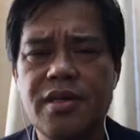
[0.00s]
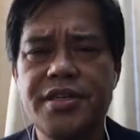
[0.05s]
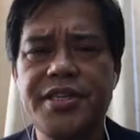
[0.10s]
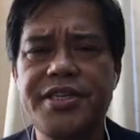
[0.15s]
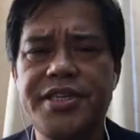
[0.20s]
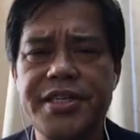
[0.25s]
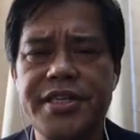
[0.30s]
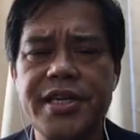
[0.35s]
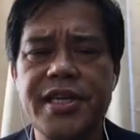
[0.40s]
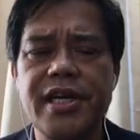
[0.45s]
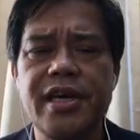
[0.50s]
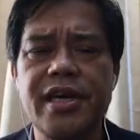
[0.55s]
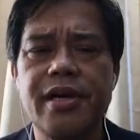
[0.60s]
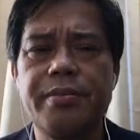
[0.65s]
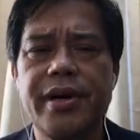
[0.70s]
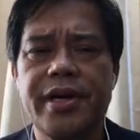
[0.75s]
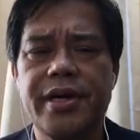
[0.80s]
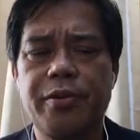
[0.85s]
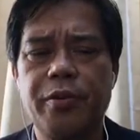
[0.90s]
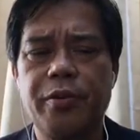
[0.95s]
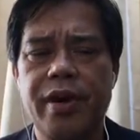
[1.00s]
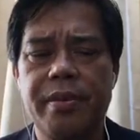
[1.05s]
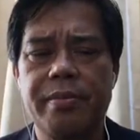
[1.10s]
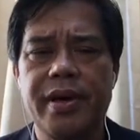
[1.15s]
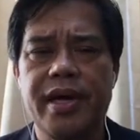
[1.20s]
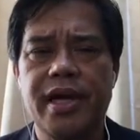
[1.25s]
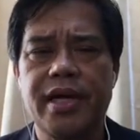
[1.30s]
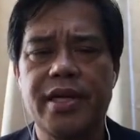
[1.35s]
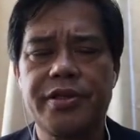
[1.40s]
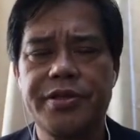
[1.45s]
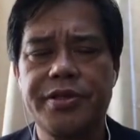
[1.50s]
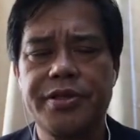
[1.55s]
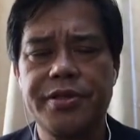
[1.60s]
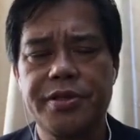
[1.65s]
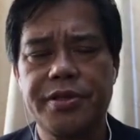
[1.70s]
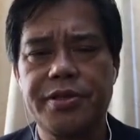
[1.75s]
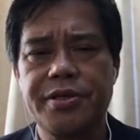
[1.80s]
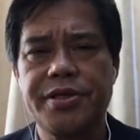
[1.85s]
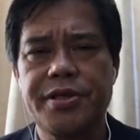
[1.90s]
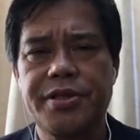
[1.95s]
There's certainly a better way, Bella, to
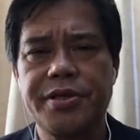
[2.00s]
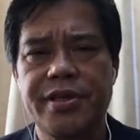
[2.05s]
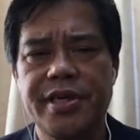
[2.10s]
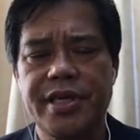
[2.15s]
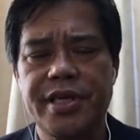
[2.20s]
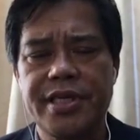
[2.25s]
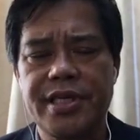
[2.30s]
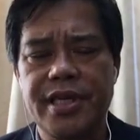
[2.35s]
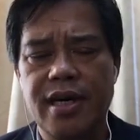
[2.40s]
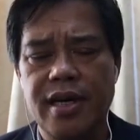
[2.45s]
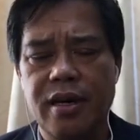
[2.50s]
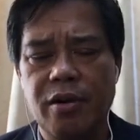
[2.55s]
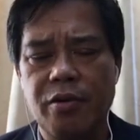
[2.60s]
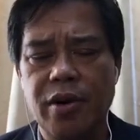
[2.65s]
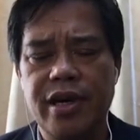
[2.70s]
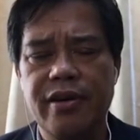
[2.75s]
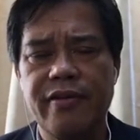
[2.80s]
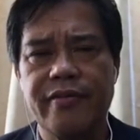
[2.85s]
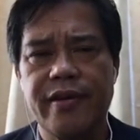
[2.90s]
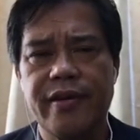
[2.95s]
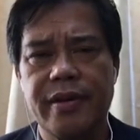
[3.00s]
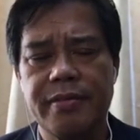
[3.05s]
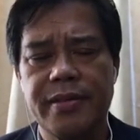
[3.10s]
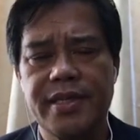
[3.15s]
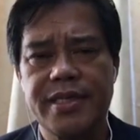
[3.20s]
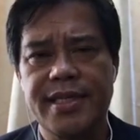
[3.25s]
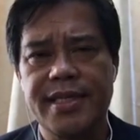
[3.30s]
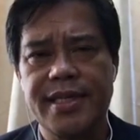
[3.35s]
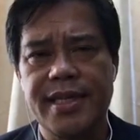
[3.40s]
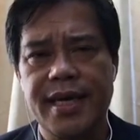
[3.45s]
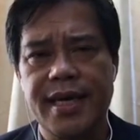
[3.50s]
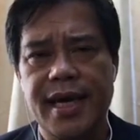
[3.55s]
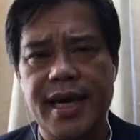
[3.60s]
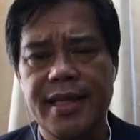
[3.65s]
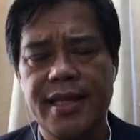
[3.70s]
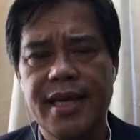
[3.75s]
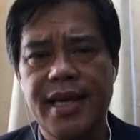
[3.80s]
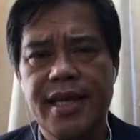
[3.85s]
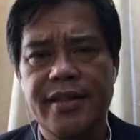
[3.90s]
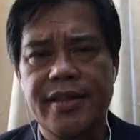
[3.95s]
do this. One of them is
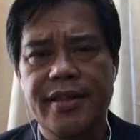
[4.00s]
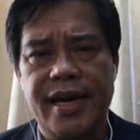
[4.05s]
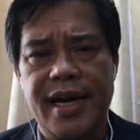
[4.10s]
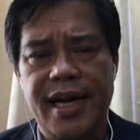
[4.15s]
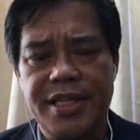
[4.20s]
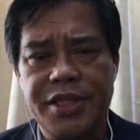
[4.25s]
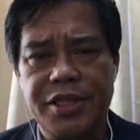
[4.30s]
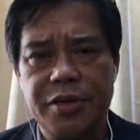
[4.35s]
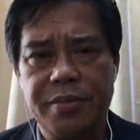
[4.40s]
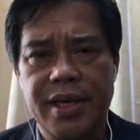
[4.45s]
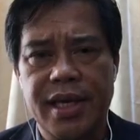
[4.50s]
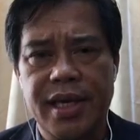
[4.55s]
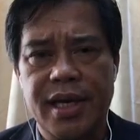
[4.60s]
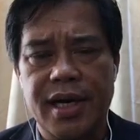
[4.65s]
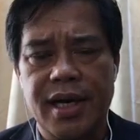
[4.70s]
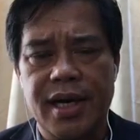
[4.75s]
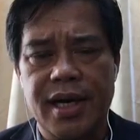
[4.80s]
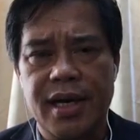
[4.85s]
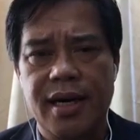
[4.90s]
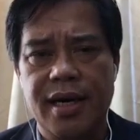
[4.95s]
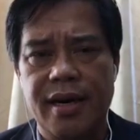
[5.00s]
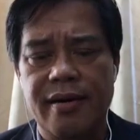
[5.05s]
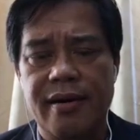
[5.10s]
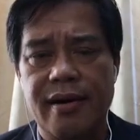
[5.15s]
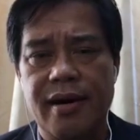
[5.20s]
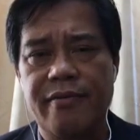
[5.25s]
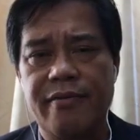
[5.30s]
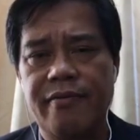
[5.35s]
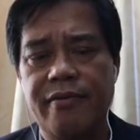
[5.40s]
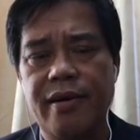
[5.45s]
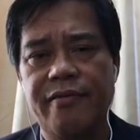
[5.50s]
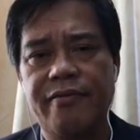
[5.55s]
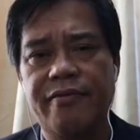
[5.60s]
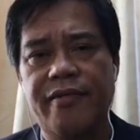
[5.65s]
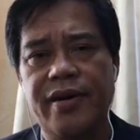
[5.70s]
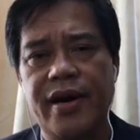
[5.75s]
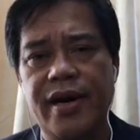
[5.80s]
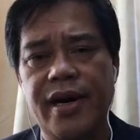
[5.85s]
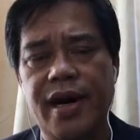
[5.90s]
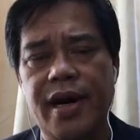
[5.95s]
that there has to be
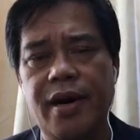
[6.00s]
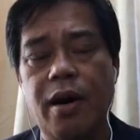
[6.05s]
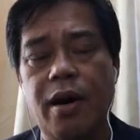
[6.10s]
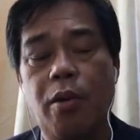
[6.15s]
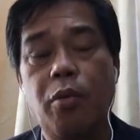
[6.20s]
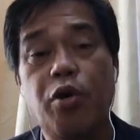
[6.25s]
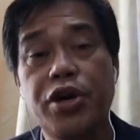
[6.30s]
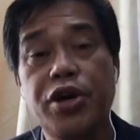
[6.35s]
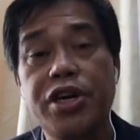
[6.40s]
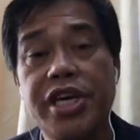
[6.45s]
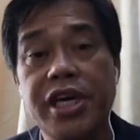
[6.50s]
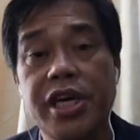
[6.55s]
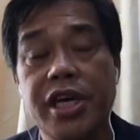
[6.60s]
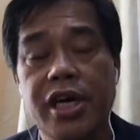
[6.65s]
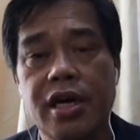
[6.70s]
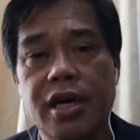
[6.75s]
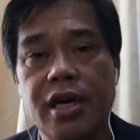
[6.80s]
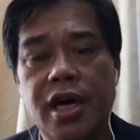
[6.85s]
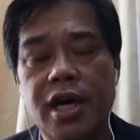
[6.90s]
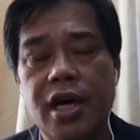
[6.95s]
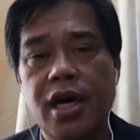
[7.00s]
a working